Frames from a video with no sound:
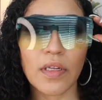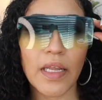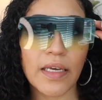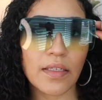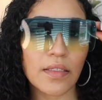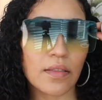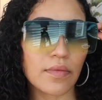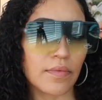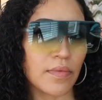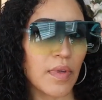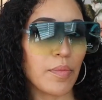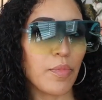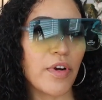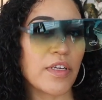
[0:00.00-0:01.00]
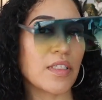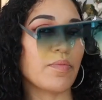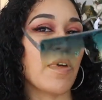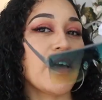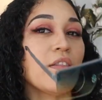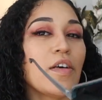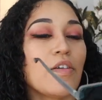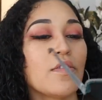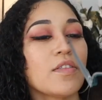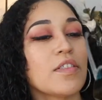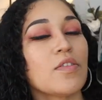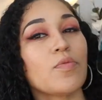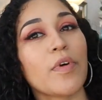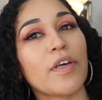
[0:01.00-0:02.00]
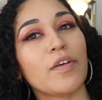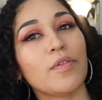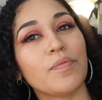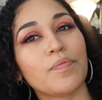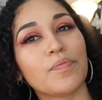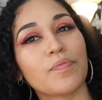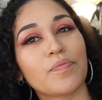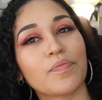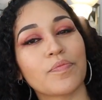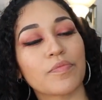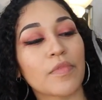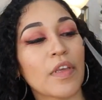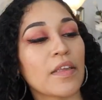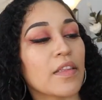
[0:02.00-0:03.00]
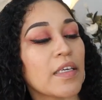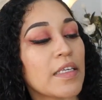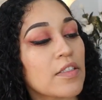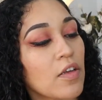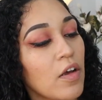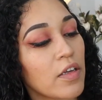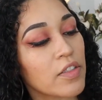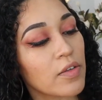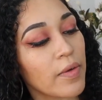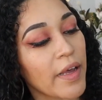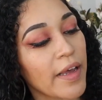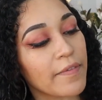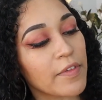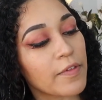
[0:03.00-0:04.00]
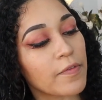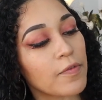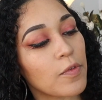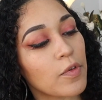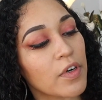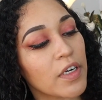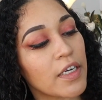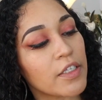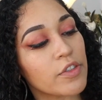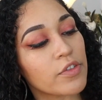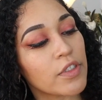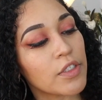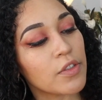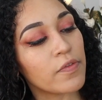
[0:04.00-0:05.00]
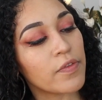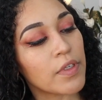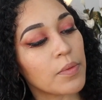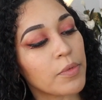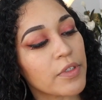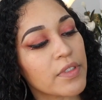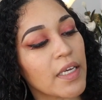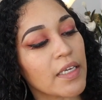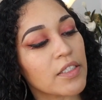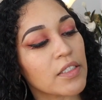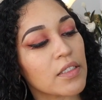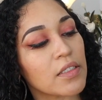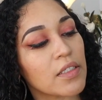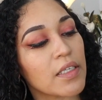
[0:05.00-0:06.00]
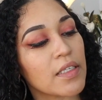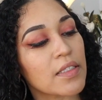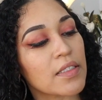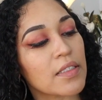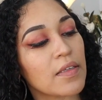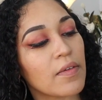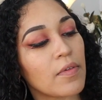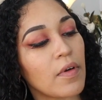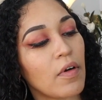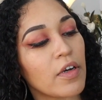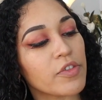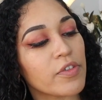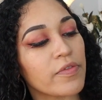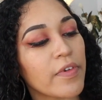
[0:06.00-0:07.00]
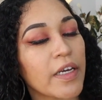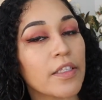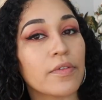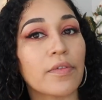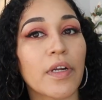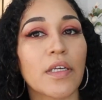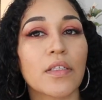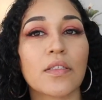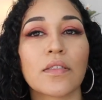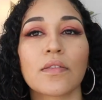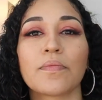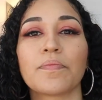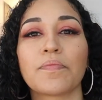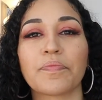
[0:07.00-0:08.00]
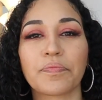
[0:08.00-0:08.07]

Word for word: Nice. Impressed by those as well. These also have the 400 UV protection against ultraviolet rays.